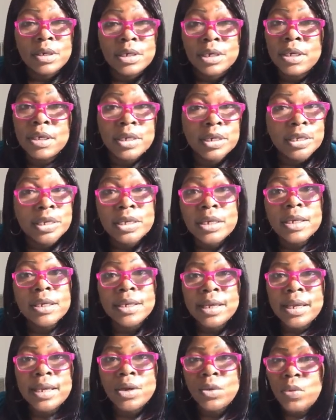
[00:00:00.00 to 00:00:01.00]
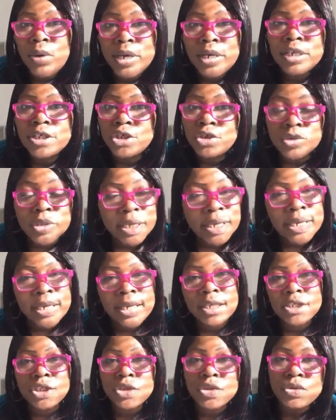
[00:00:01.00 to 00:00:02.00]
any kind of way that you
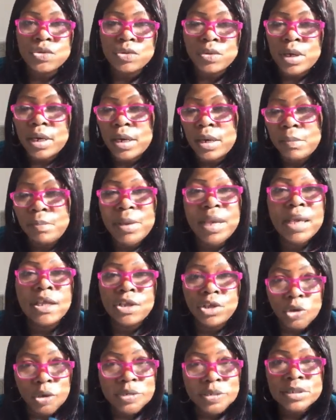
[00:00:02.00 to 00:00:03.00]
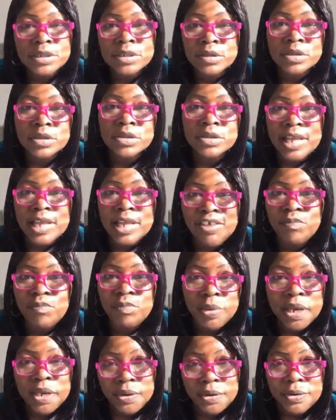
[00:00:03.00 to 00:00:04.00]
can to make your sister's life
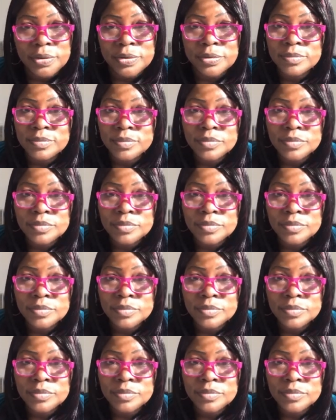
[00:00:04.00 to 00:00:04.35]
better.